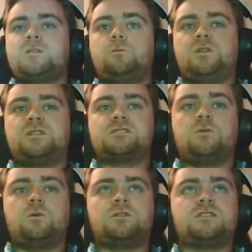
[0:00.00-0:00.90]
with the
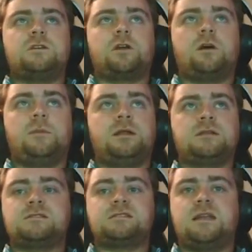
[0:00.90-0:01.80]
scores that are coming in,
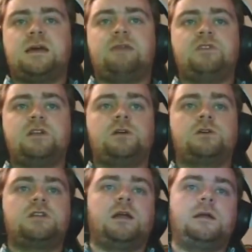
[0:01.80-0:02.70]
as I said, I haven't
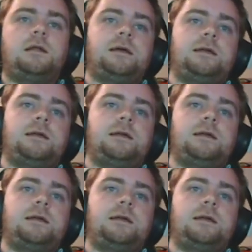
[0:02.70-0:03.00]
looked online